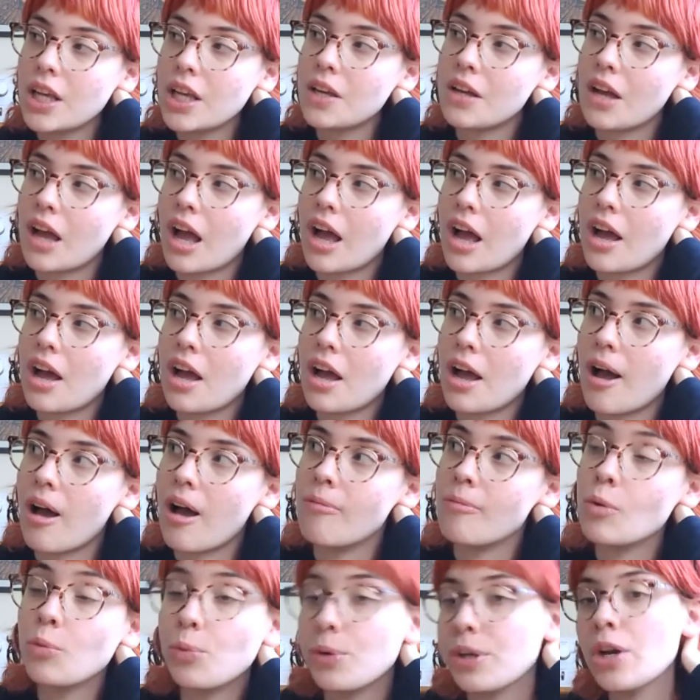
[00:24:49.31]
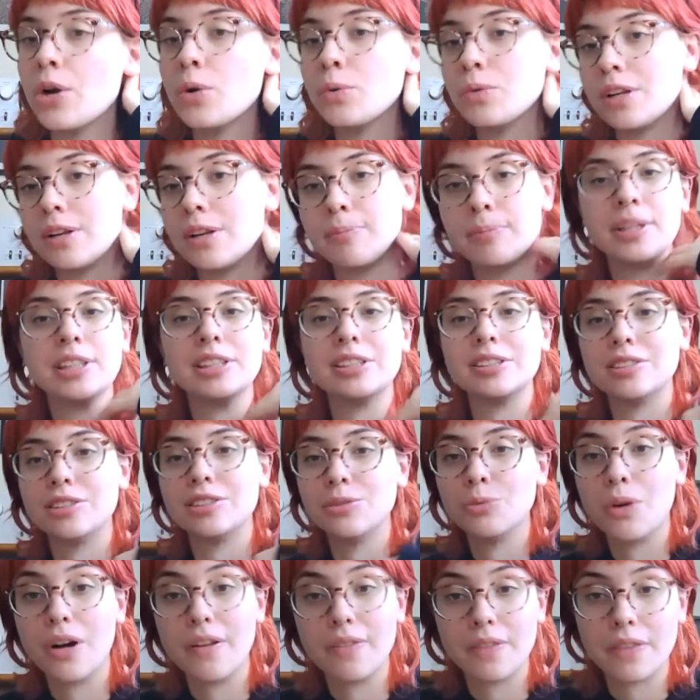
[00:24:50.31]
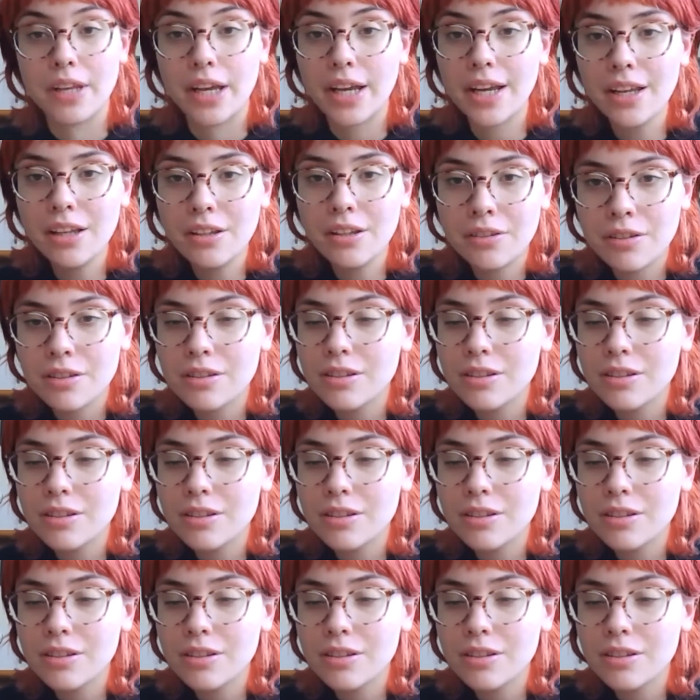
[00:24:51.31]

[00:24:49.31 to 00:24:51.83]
We only missed one date,